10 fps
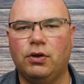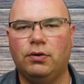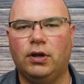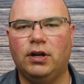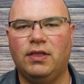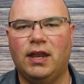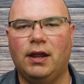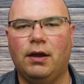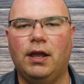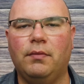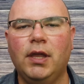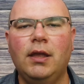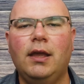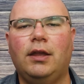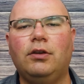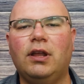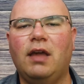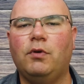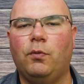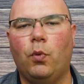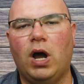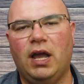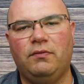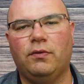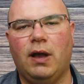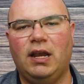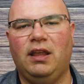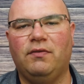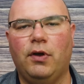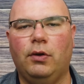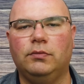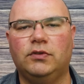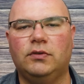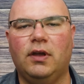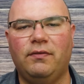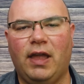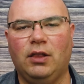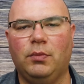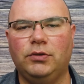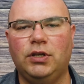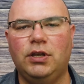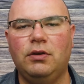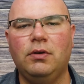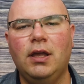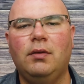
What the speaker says: going on in that area, and you're going to have a wide variety of homes available to you